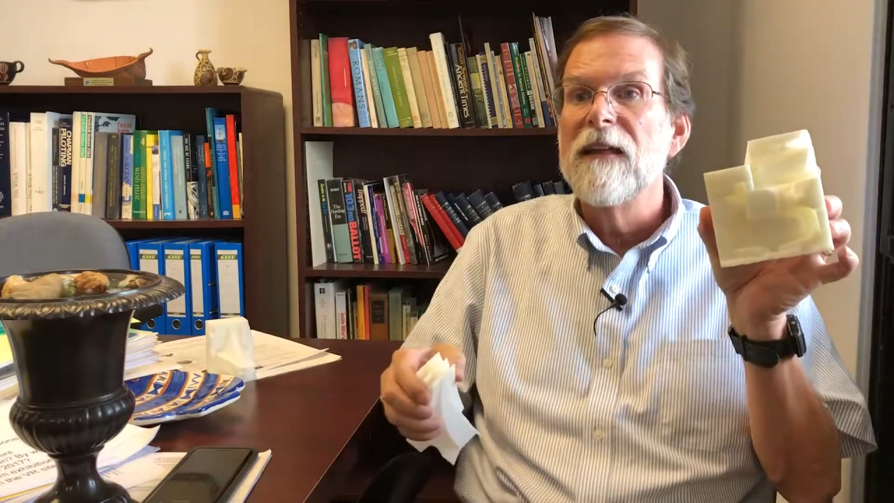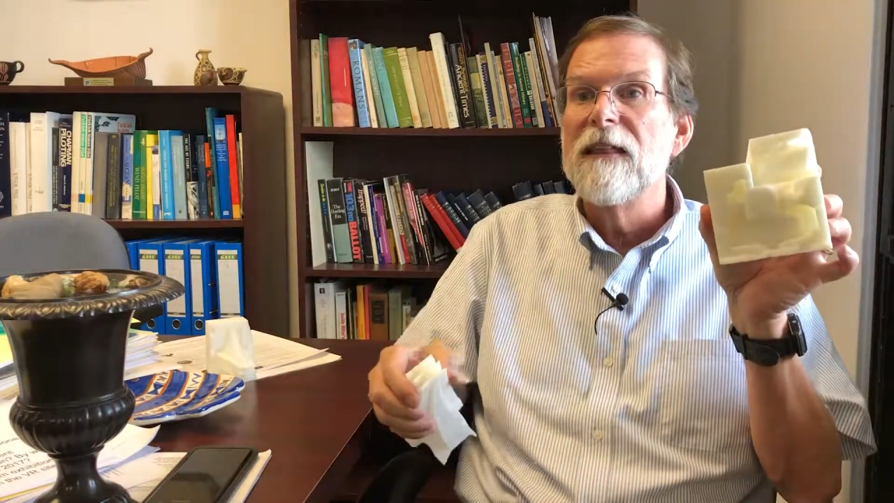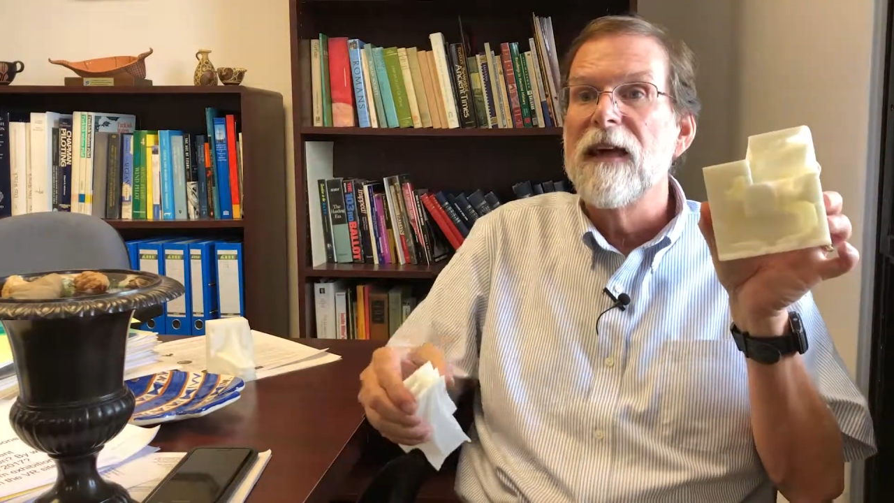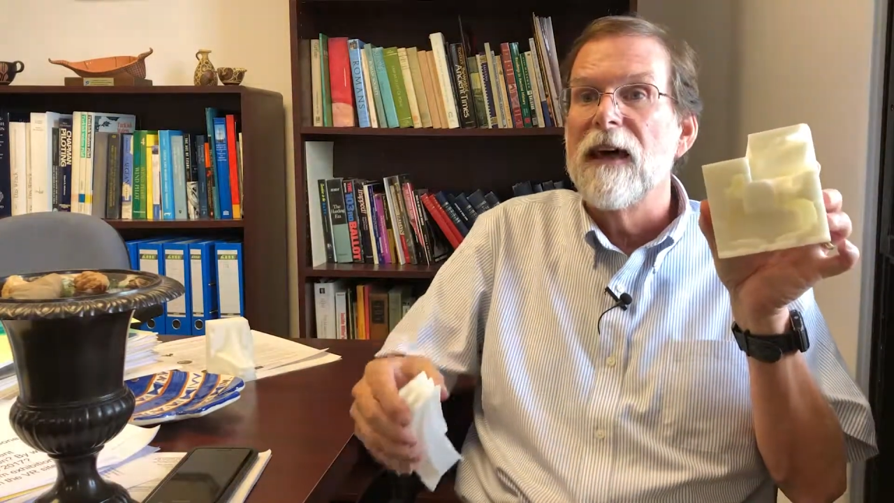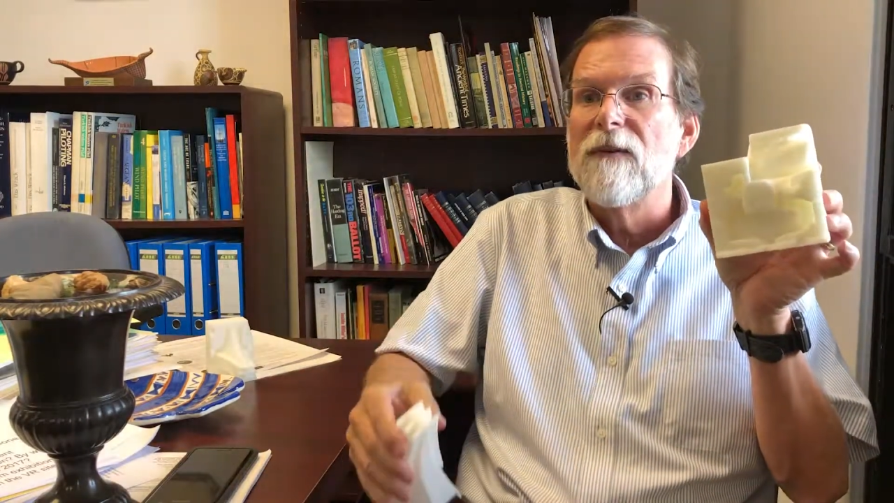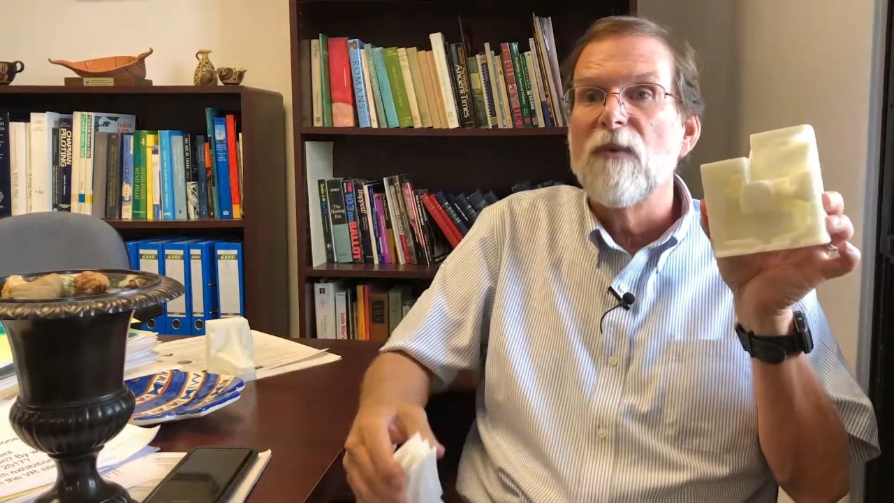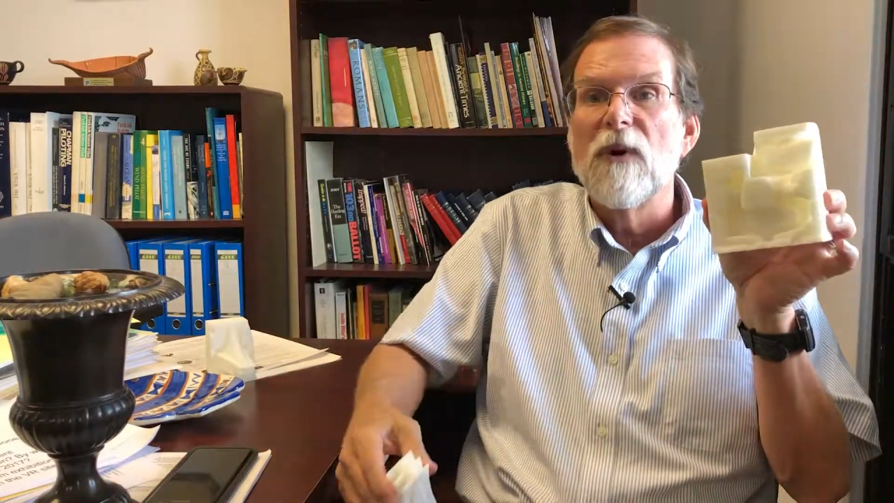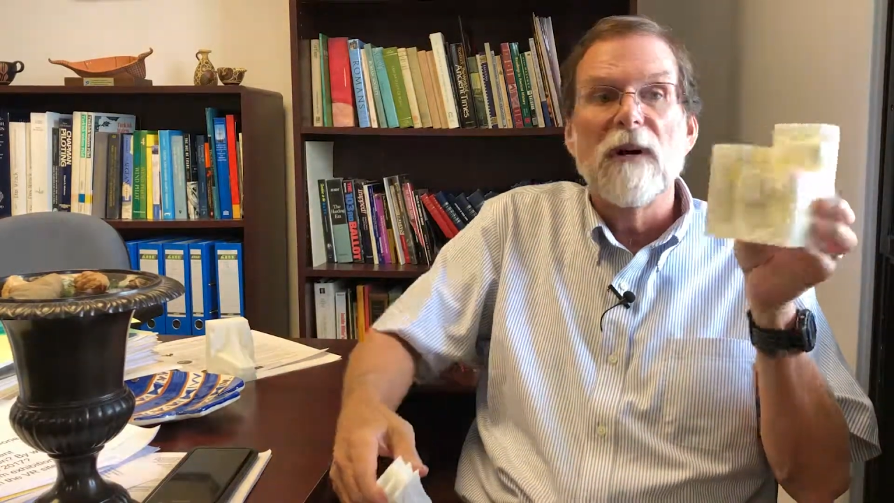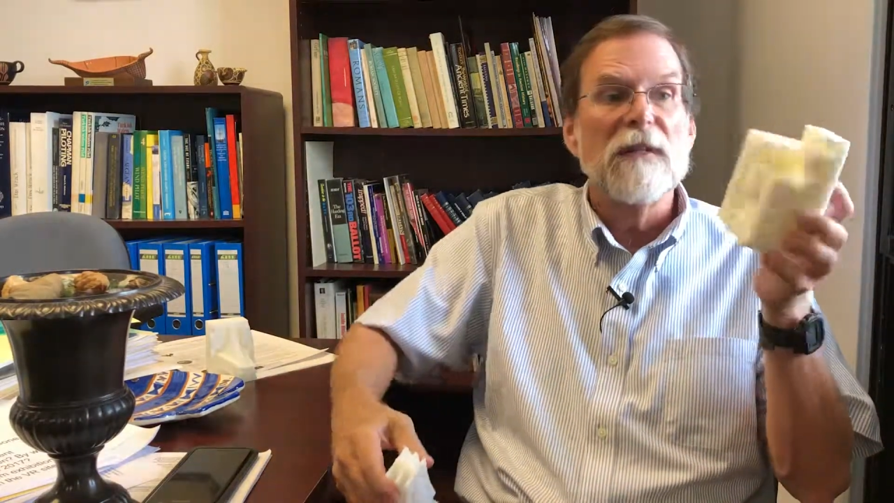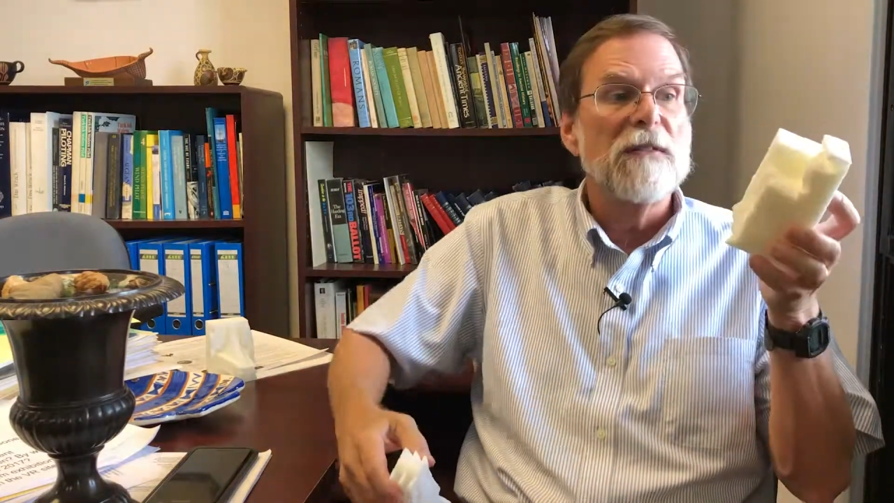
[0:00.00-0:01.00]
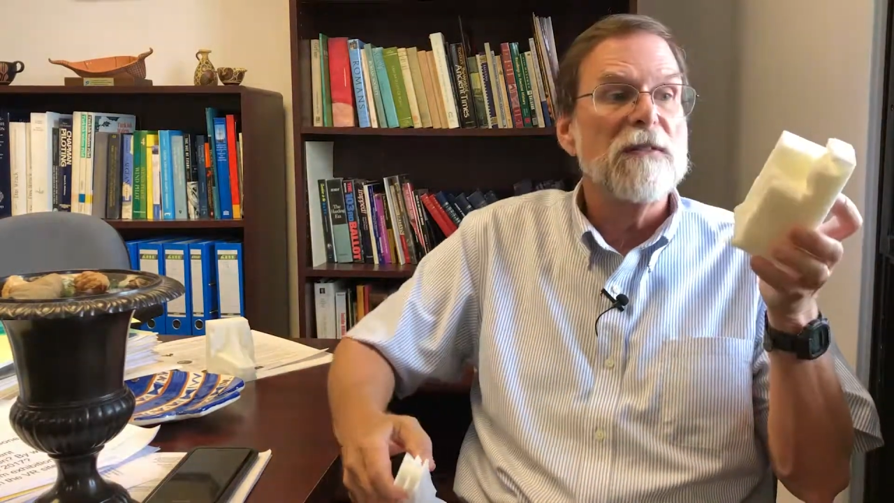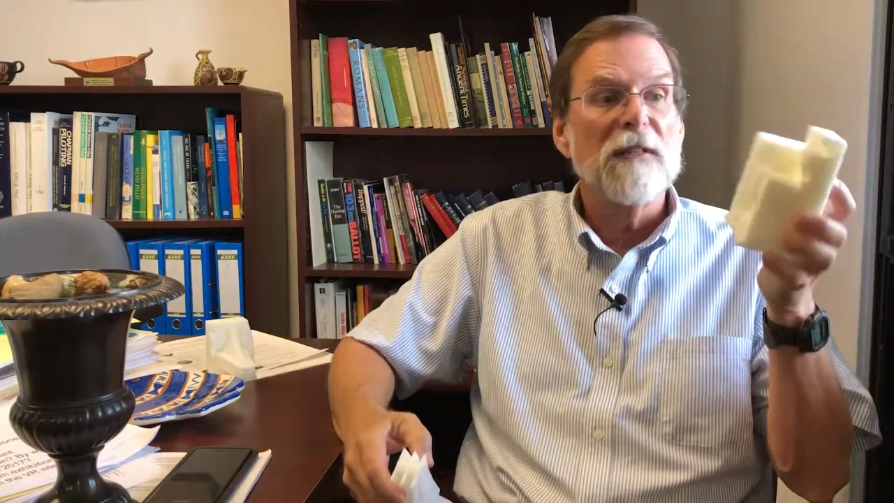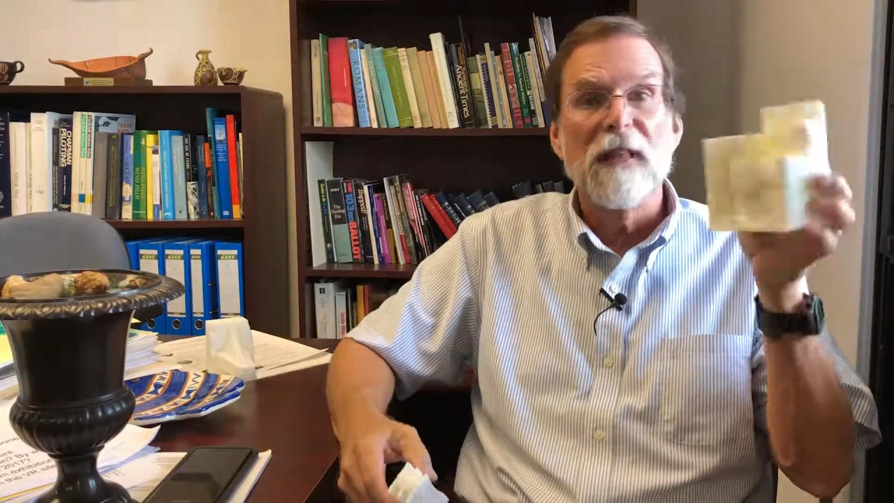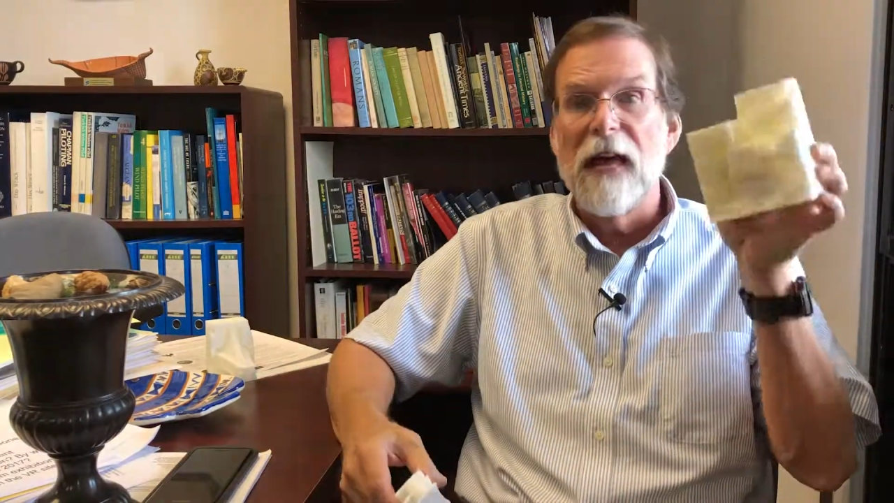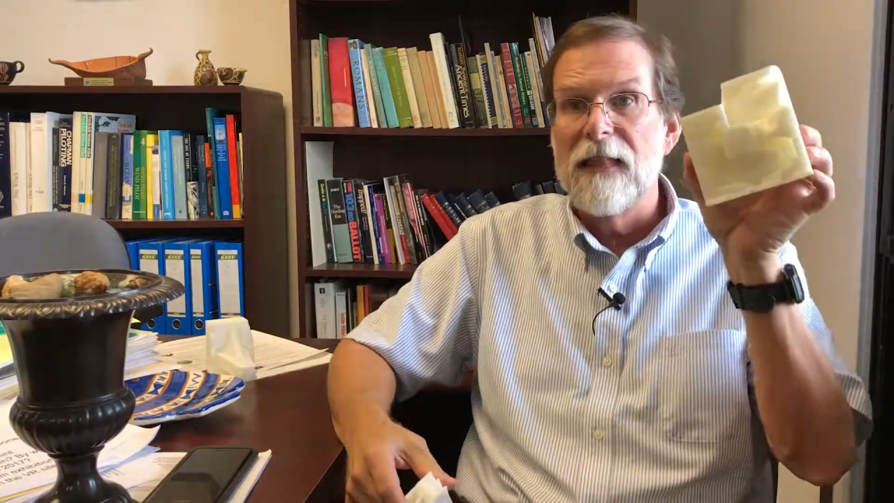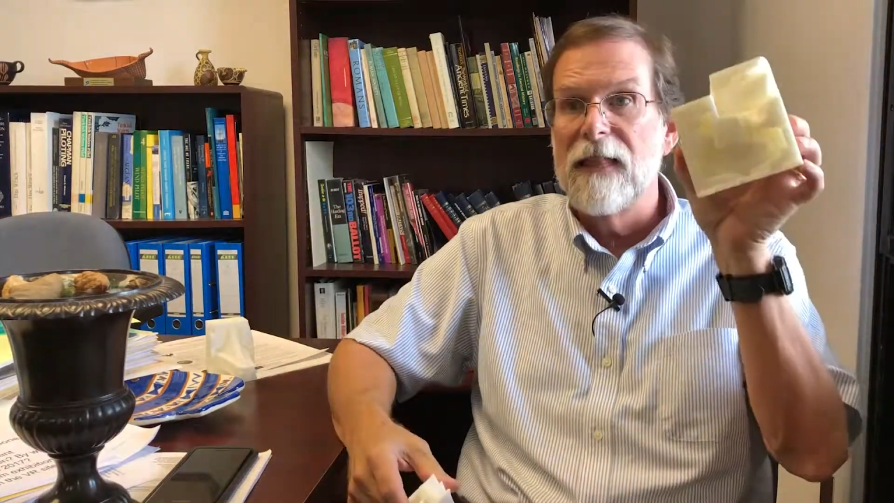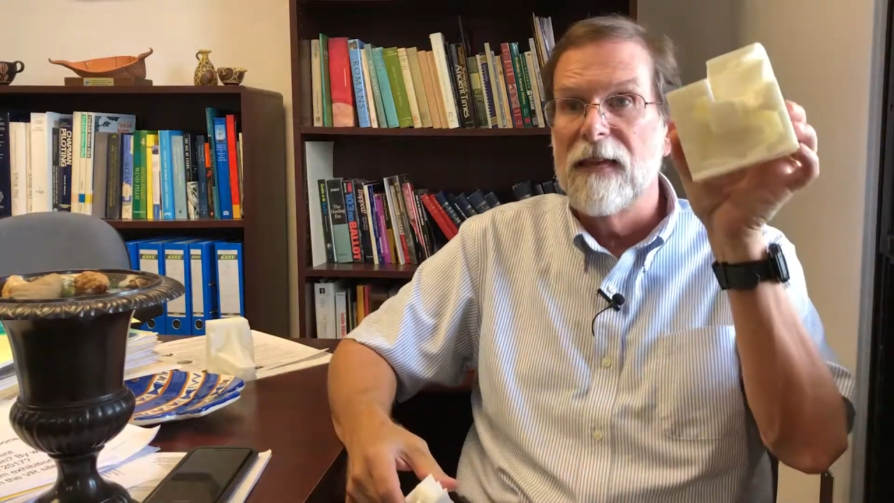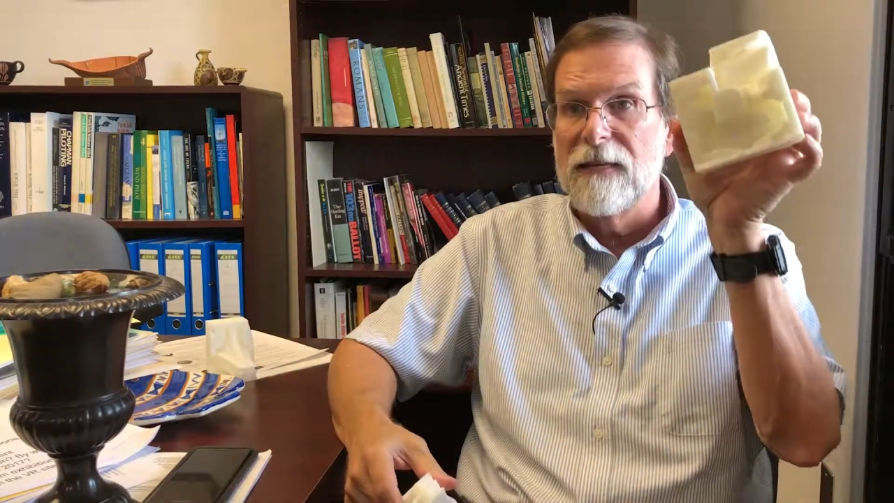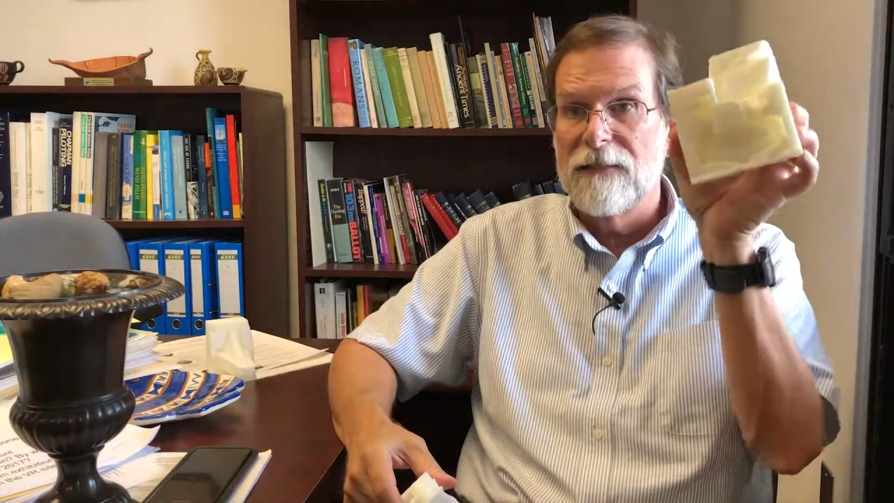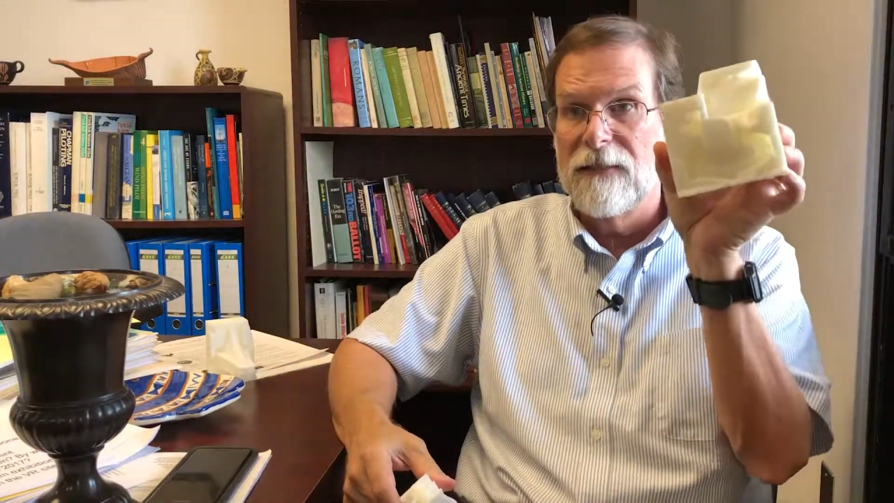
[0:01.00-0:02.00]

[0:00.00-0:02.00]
that was like this.